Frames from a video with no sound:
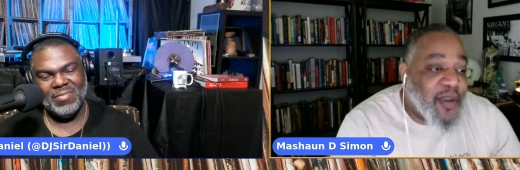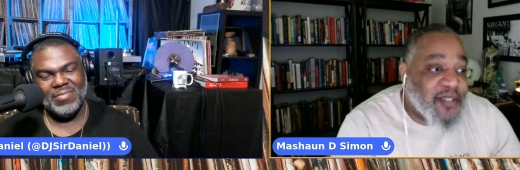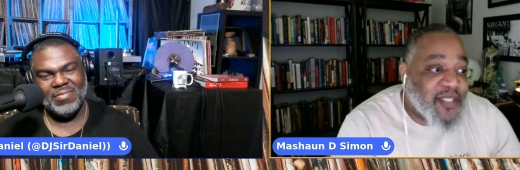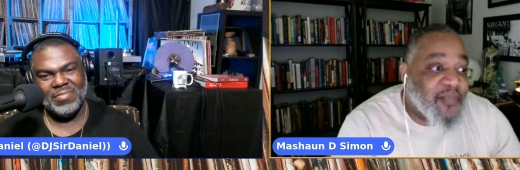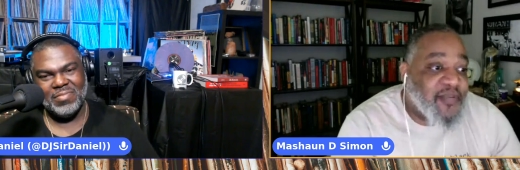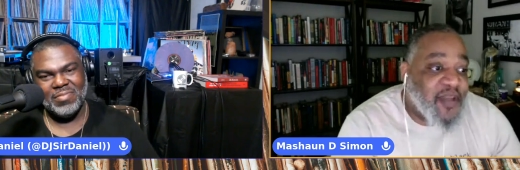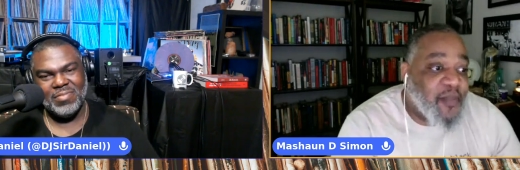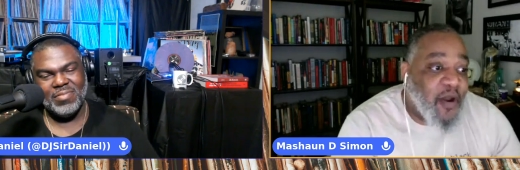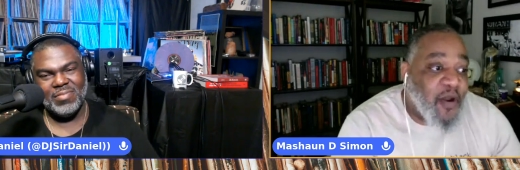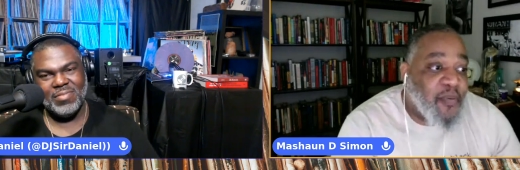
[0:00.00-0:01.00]
Speaker 1: Some of them
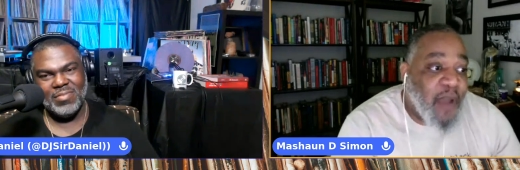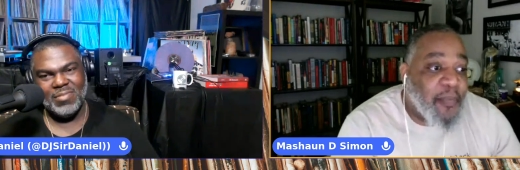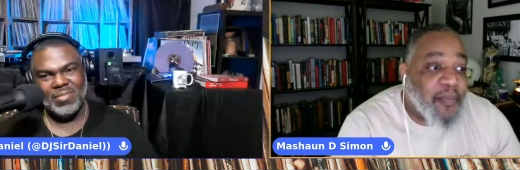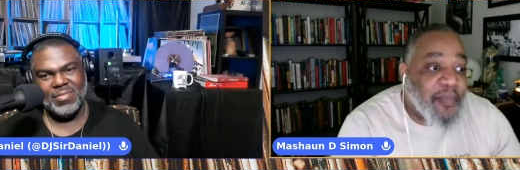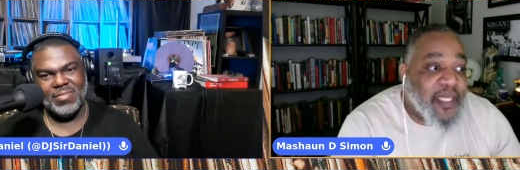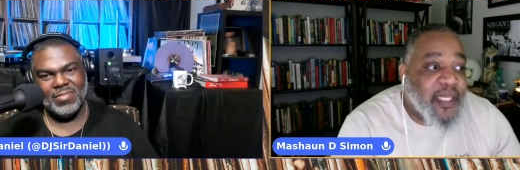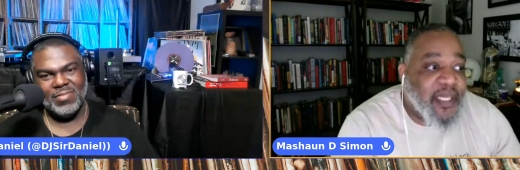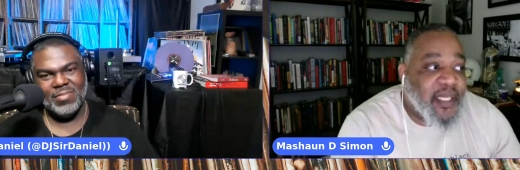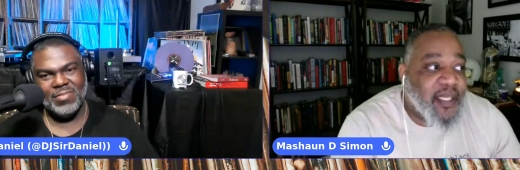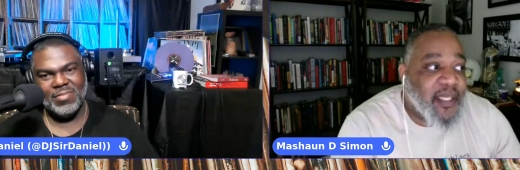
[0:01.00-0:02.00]
are probably
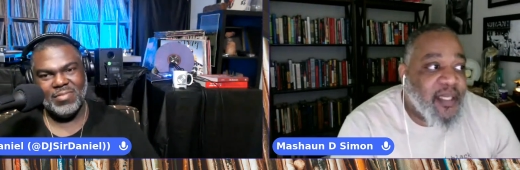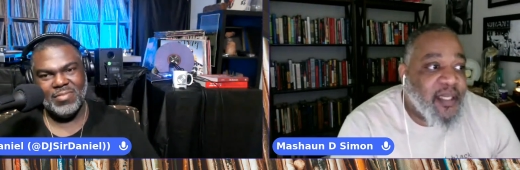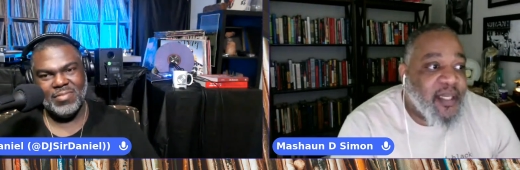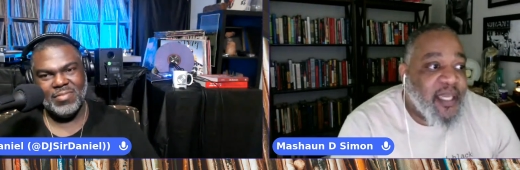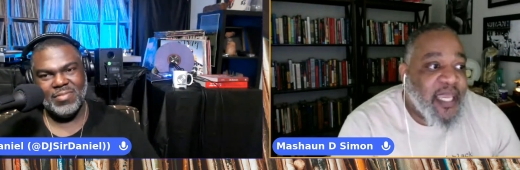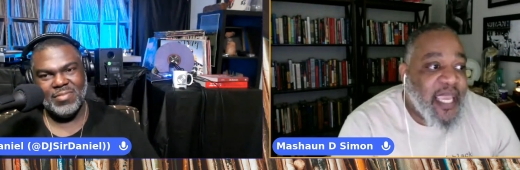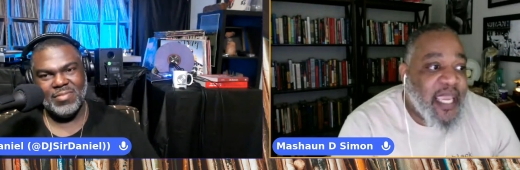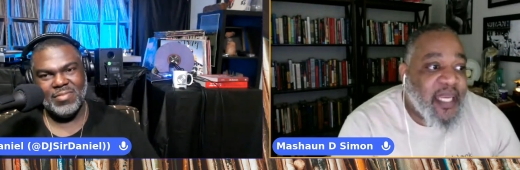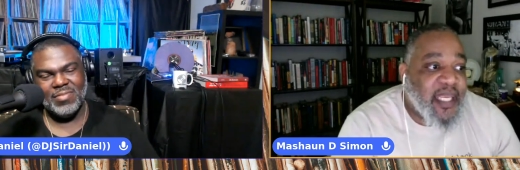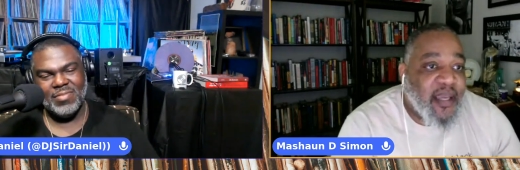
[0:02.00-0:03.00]

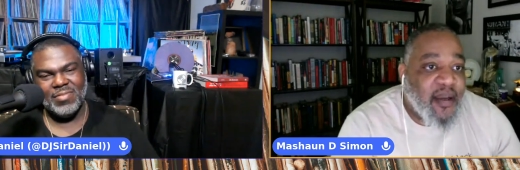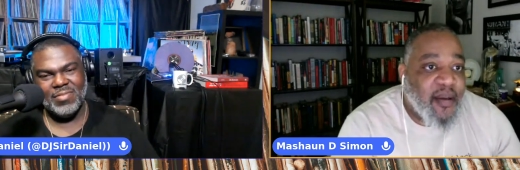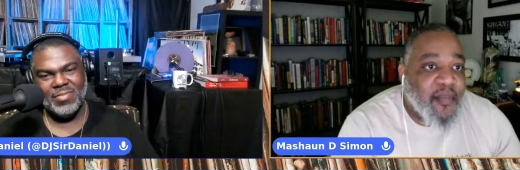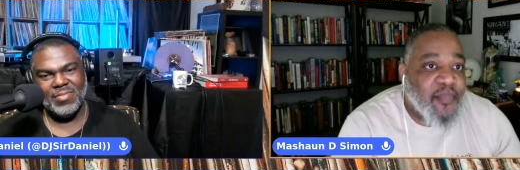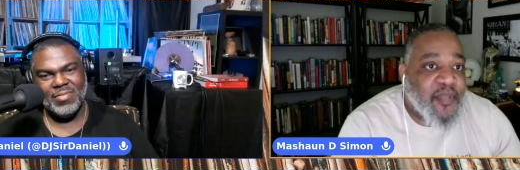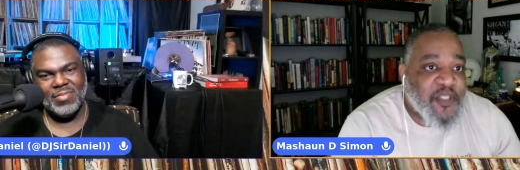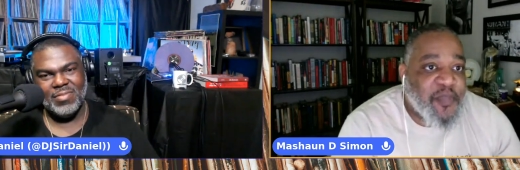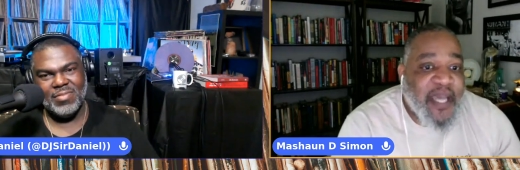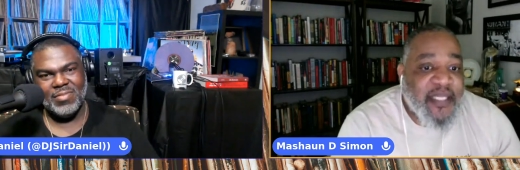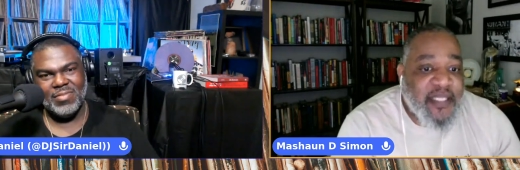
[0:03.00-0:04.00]
hitting up the
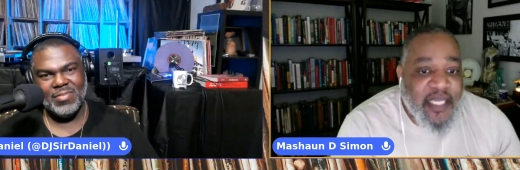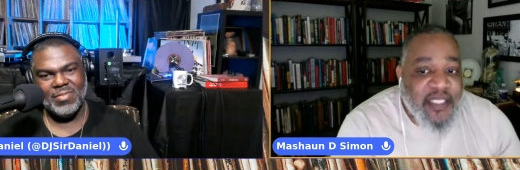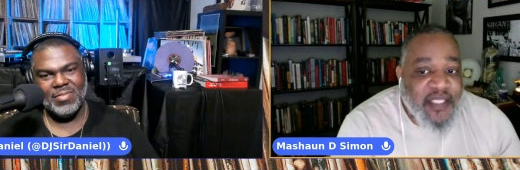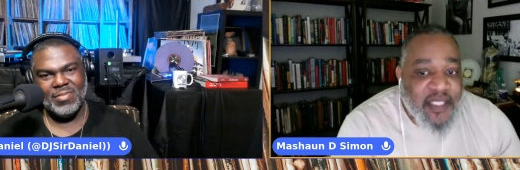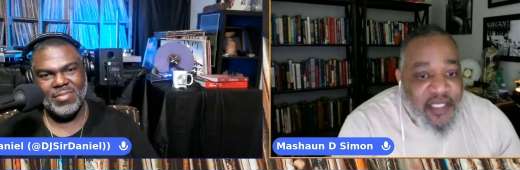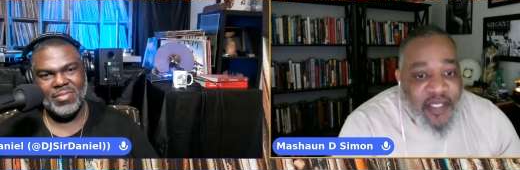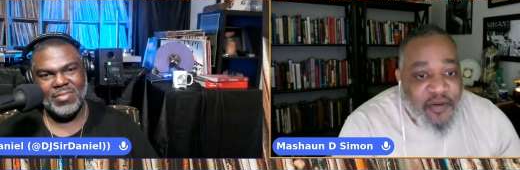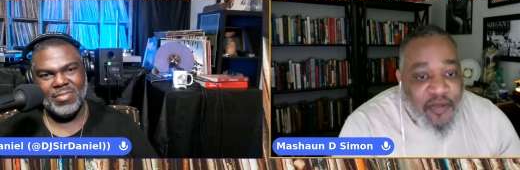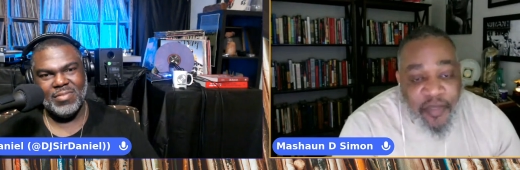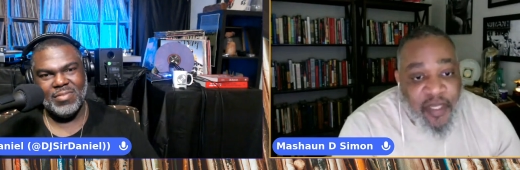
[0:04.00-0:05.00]
spots that they just consider to
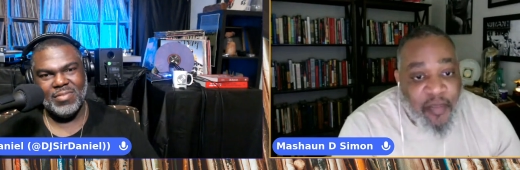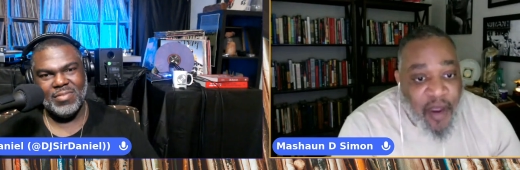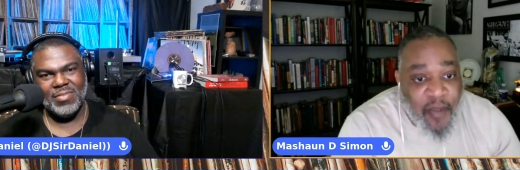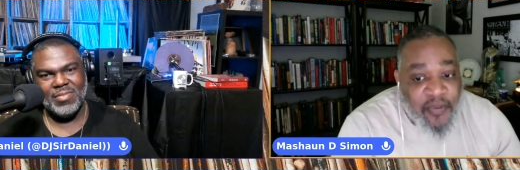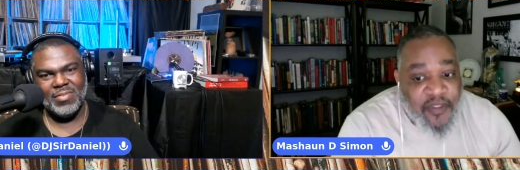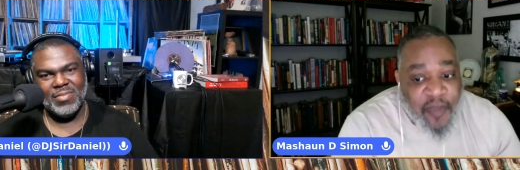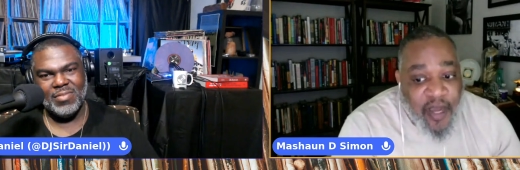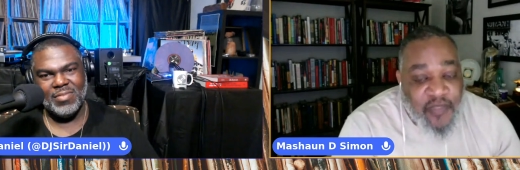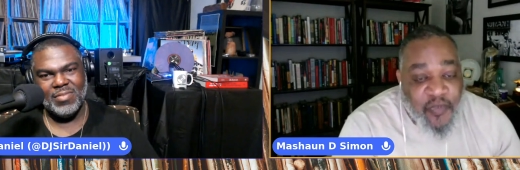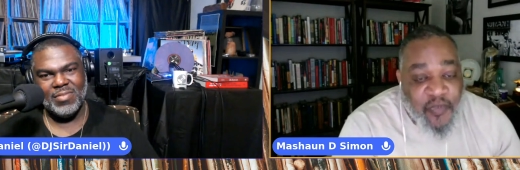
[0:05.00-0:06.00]
be the popular spots,
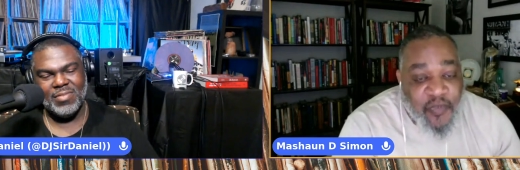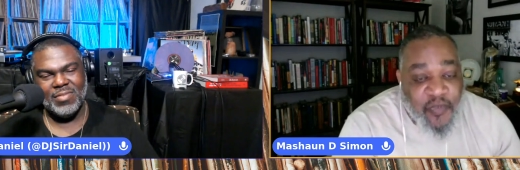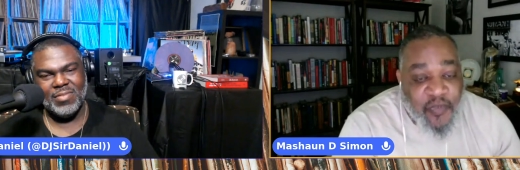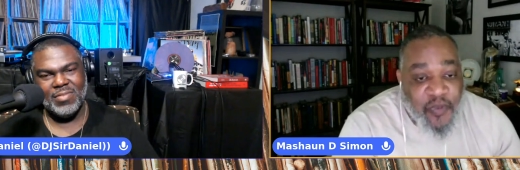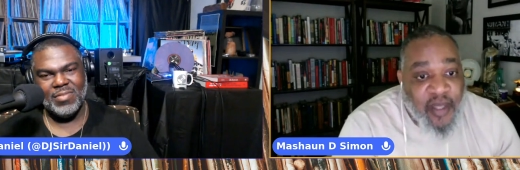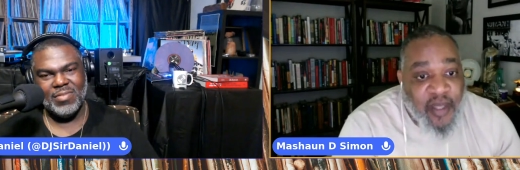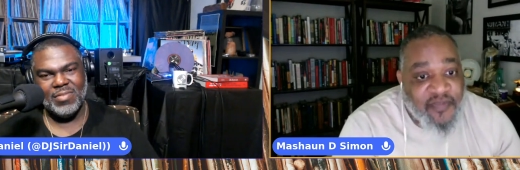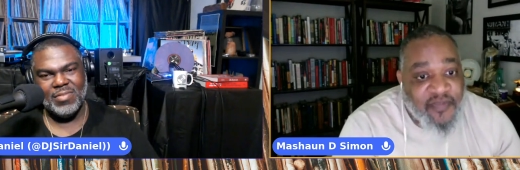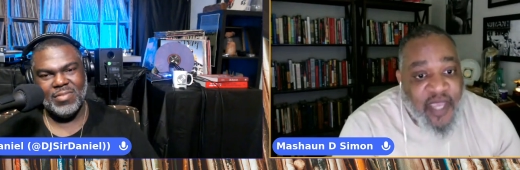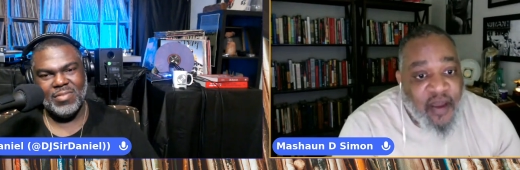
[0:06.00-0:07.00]
regardless if they
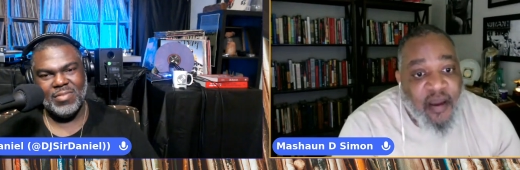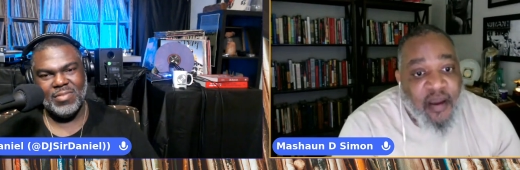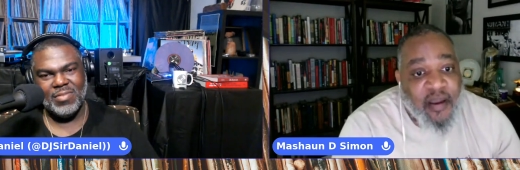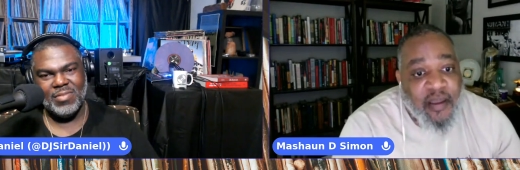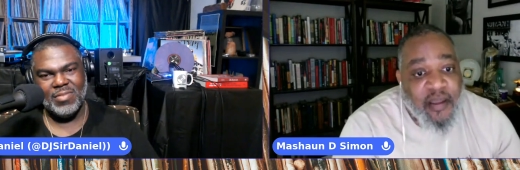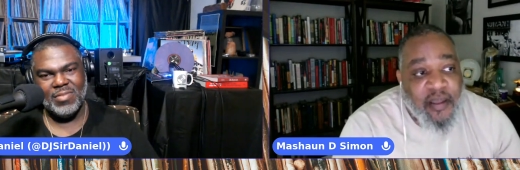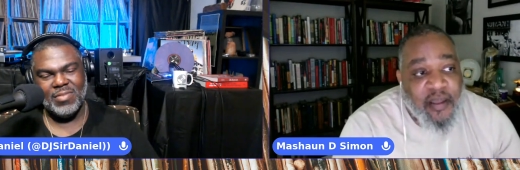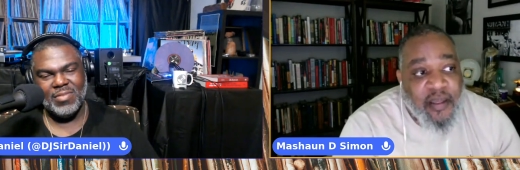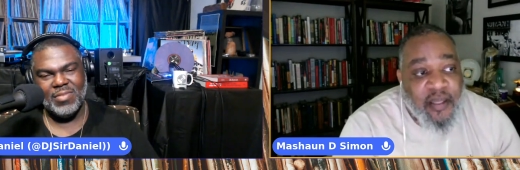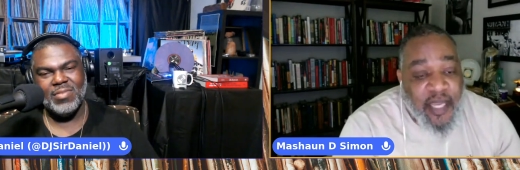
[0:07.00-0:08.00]
are
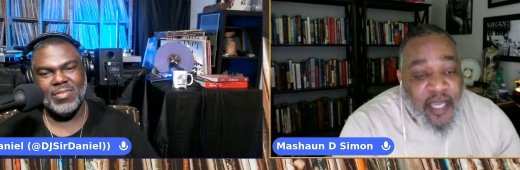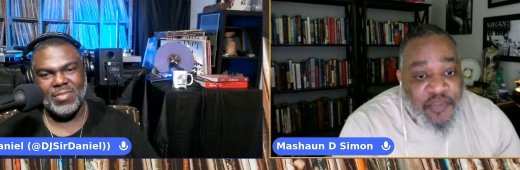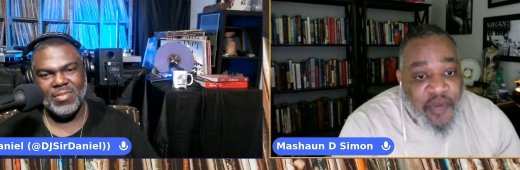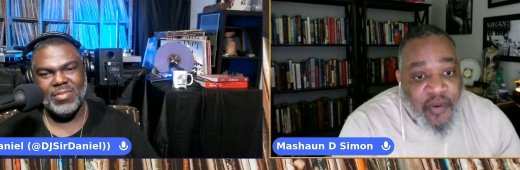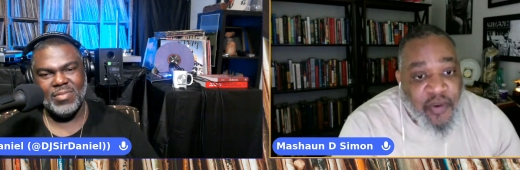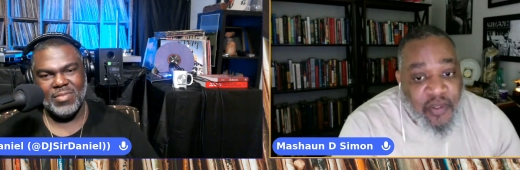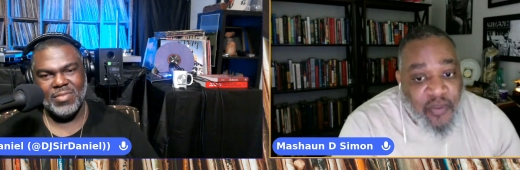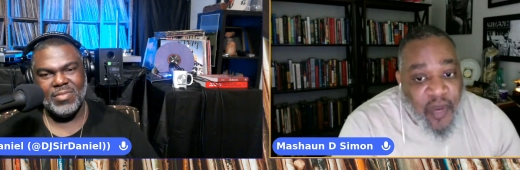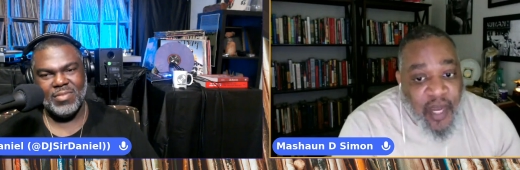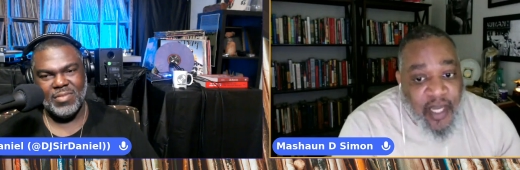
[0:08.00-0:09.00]
gay, straight, or
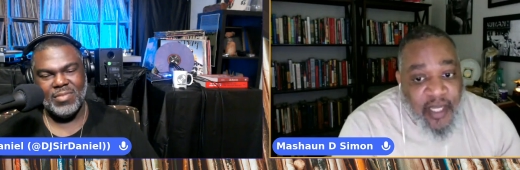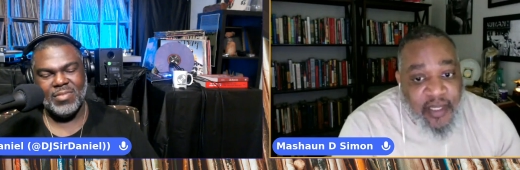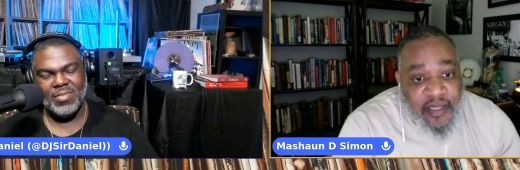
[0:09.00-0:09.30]
otherwise.